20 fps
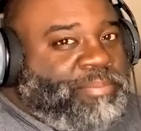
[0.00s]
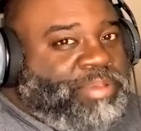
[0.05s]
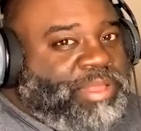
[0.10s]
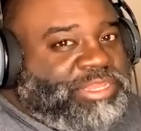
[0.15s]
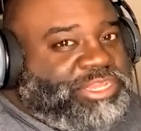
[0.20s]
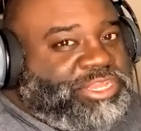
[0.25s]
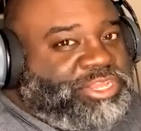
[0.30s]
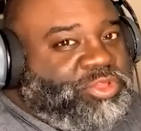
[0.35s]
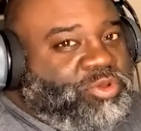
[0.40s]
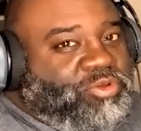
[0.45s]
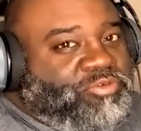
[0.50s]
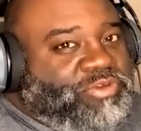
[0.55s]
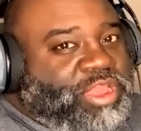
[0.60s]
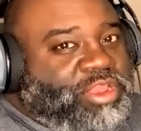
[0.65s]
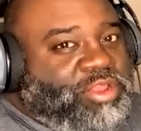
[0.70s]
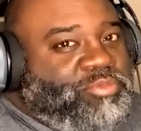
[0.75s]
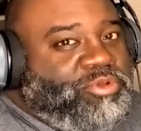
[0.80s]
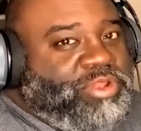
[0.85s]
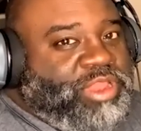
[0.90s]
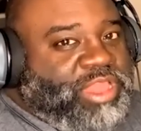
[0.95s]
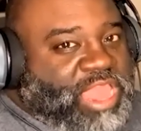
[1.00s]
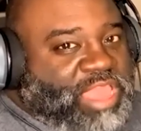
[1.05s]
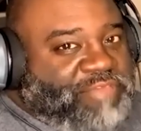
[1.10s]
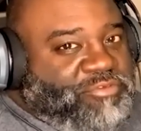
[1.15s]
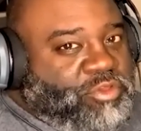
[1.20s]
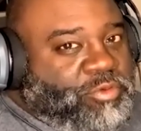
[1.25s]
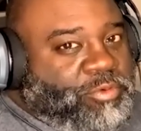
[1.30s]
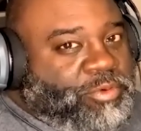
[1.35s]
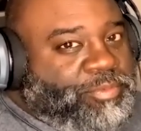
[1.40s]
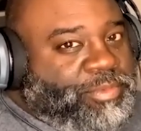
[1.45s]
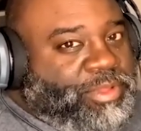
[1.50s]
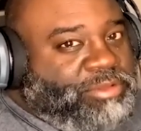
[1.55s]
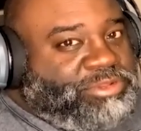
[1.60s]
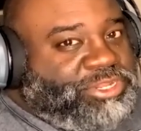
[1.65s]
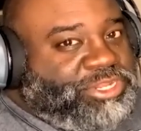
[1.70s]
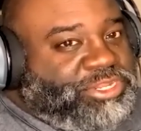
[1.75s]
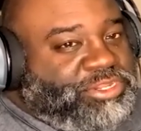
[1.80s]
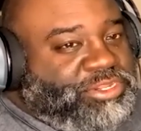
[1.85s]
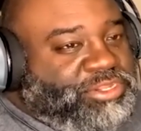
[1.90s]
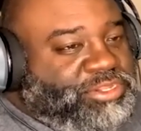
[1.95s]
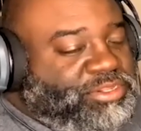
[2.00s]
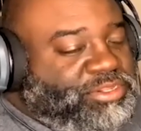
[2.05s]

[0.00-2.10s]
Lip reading: pushing you around anymore. They gave you a promotion.